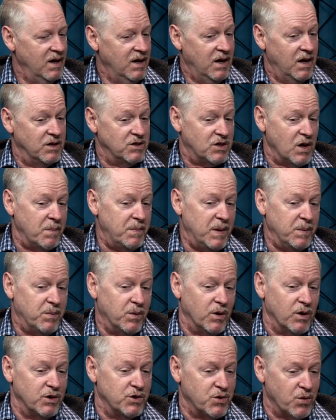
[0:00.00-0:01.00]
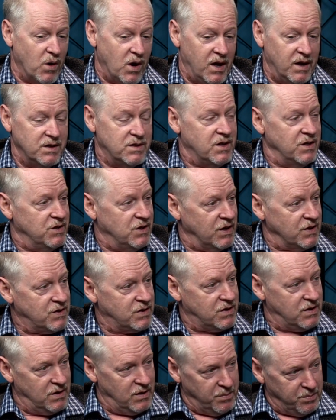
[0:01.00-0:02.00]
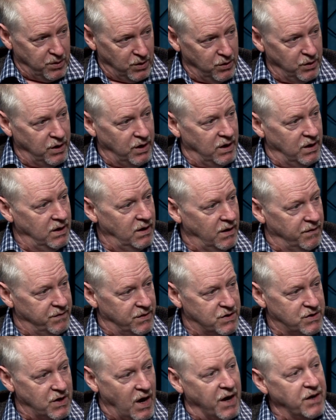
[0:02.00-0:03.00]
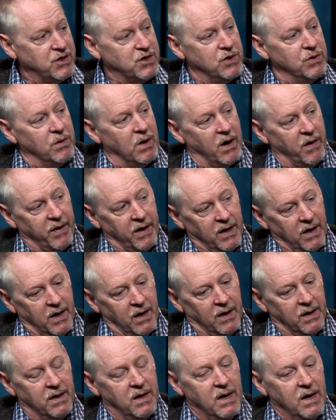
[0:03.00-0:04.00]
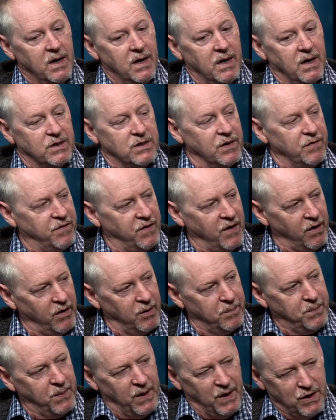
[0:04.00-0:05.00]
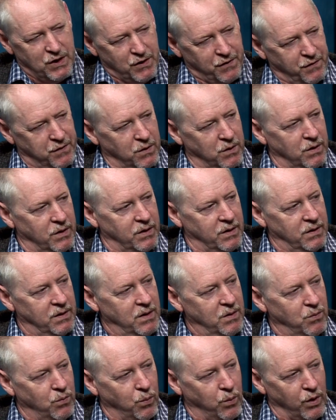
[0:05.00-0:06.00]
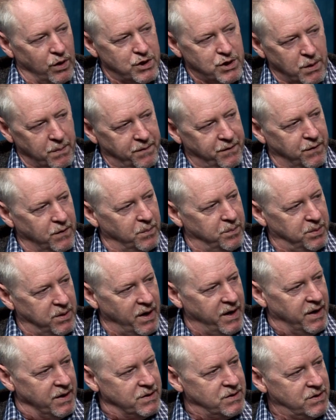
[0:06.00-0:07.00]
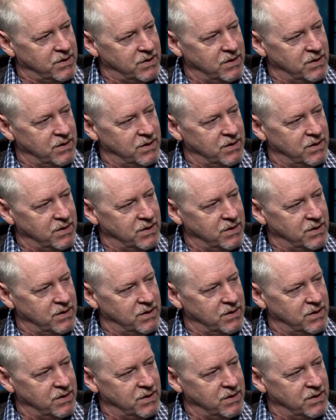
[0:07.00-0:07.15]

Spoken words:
And some people are drawn to just the beauty of the sanctuary, and it's a very peaceful, worshipful place.